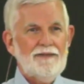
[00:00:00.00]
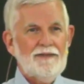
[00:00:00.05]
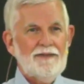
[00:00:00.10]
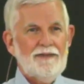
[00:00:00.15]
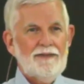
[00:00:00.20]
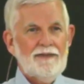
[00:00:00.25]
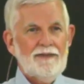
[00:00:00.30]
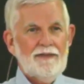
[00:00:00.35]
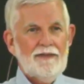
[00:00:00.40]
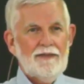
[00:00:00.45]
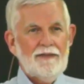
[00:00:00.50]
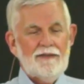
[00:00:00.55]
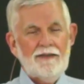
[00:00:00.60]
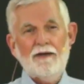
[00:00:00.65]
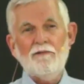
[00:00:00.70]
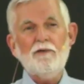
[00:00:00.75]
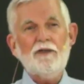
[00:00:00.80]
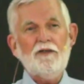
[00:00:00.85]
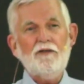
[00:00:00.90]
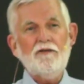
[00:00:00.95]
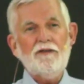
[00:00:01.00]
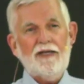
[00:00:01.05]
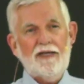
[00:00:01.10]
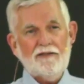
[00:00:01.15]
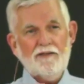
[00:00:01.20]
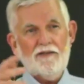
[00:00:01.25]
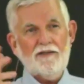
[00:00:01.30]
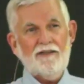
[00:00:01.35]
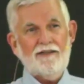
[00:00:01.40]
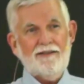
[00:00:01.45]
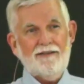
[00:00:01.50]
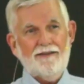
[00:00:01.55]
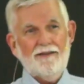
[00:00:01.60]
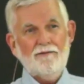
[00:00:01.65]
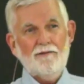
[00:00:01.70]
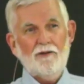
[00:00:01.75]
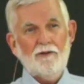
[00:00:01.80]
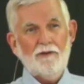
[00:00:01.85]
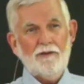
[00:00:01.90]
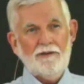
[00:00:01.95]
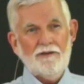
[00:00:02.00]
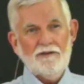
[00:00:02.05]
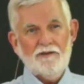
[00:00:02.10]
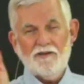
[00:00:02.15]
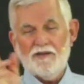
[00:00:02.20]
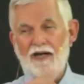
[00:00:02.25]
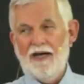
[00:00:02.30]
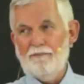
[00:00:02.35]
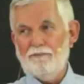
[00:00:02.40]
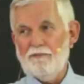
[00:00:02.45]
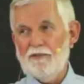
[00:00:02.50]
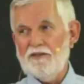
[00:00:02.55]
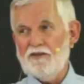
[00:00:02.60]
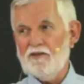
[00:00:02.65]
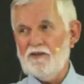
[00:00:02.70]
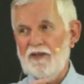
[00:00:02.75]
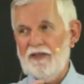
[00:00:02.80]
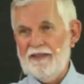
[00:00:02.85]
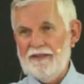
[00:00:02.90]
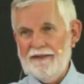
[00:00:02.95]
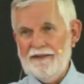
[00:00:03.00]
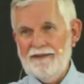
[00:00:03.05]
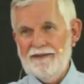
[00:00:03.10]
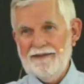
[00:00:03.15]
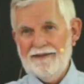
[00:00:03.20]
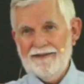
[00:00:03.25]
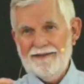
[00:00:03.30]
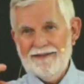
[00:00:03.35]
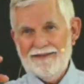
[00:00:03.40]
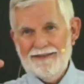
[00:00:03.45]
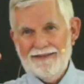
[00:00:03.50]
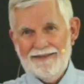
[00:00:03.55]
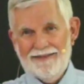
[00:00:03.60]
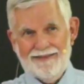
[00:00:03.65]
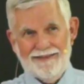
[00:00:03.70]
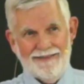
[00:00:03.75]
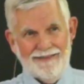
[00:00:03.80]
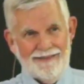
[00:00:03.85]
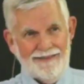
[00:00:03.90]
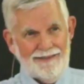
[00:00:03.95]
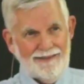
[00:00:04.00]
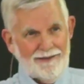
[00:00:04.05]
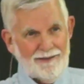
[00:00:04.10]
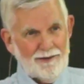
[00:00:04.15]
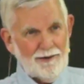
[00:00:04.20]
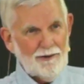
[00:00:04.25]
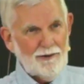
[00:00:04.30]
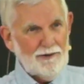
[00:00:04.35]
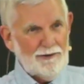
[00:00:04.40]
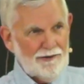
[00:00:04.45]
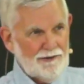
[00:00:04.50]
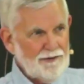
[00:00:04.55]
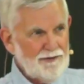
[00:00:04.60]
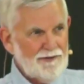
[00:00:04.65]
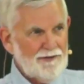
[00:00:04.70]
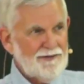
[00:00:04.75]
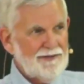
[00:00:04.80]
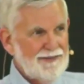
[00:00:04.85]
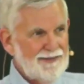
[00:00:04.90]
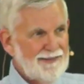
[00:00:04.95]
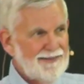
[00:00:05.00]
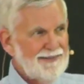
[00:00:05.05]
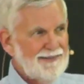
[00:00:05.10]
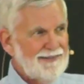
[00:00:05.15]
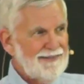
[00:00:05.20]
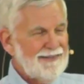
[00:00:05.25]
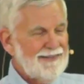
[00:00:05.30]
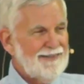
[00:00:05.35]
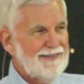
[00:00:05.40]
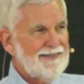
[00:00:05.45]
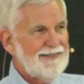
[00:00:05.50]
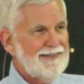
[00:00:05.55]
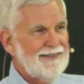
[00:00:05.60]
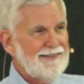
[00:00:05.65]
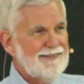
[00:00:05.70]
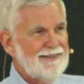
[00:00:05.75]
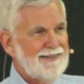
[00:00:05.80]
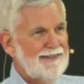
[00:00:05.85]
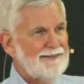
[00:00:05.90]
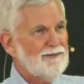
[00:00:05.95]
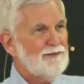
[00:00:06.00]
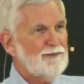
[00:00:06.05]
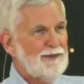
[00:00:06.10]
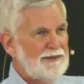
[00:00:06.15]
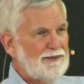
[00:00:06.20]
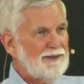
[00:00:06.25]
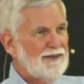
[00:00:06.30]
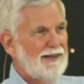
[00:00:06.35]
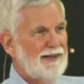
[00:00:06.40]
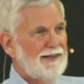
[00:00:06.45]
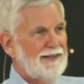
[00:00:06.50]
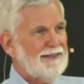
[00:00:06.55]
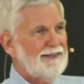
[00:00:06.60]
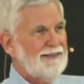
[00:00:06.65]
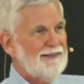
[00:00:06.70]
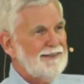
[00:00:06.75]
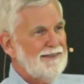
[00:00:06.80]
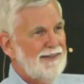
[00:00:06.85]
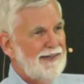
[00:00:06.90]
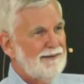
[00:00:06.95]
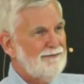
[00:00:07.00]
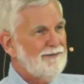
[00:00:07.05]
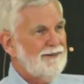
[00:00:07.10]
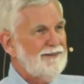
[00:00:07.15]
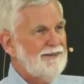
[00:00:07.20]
Now, we don't ask the Lord to stop the sun in its course as we talk every day.